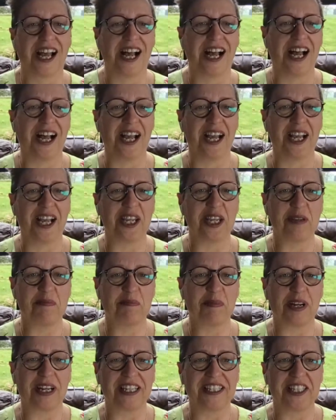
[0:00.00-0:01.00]
Hi,
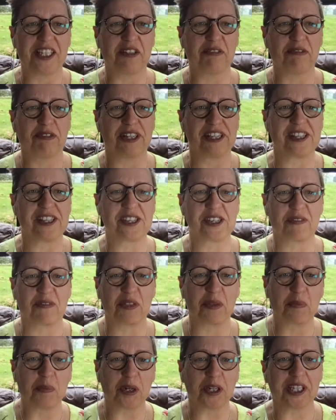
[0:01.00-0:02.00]
my dear friends of
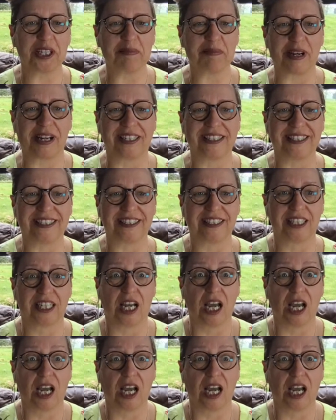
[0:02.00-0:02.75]
the Monkey Mind.